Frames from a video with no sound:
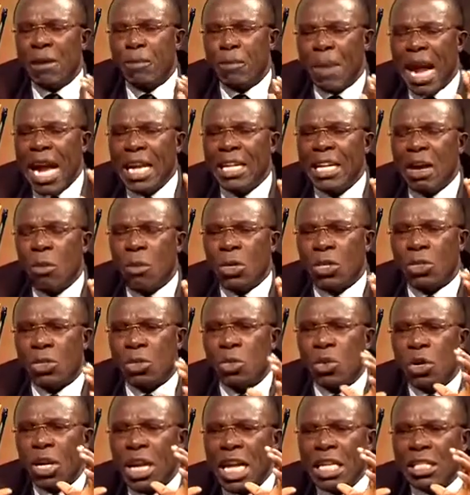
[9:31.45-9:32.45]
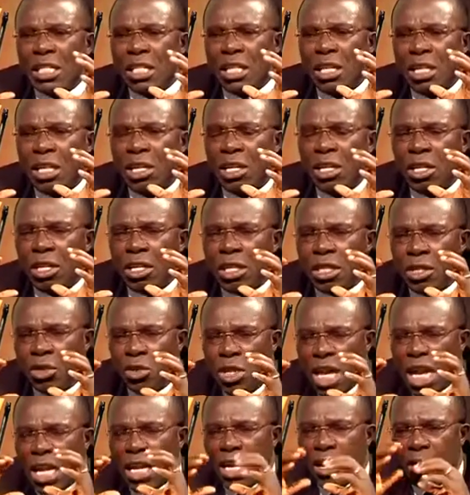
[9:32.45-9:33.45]
My idea was to let's
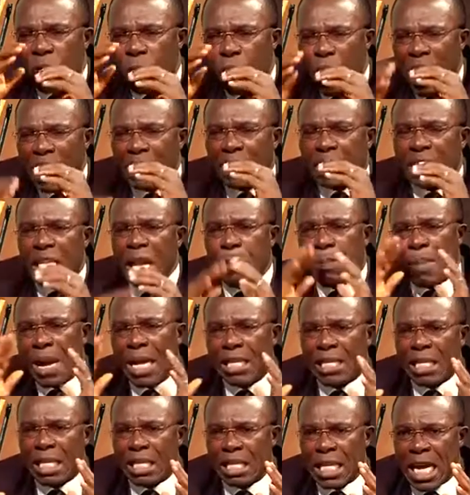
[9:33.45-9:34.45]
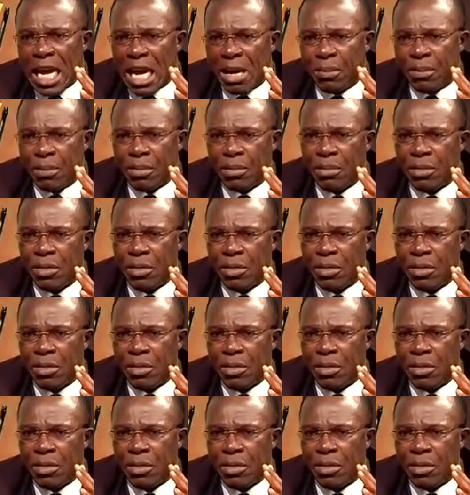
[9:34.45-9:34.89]
take one step at a time.